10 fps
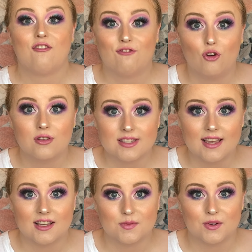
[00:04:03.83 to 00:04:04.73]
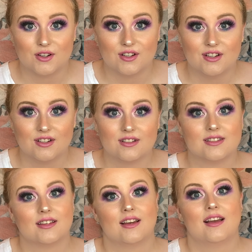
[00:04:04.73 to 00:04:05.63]
full-size
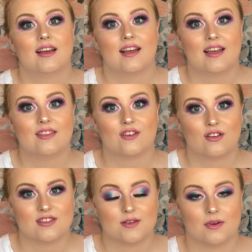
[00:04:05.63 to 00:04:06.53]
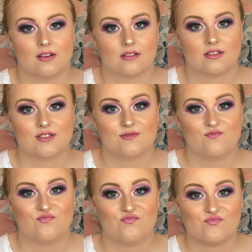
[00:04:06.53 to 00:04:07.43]
product, in the Glossybox.
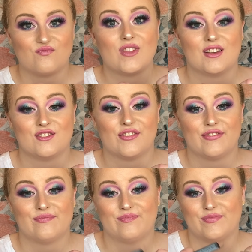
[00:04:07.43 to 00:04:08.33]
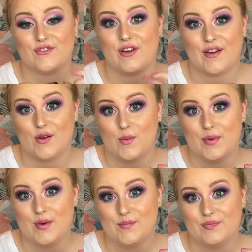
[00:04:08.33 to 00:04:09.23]
Let's try and
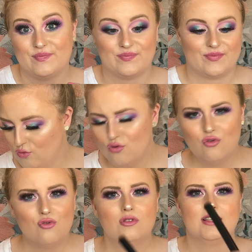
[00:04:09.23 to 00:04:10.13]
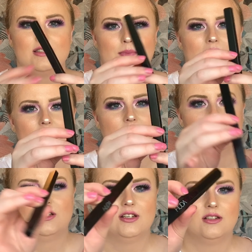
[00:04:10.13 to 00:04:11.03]
open up. Oh, this
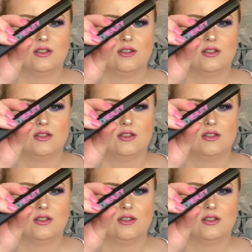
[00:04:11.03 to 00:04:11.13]
packaging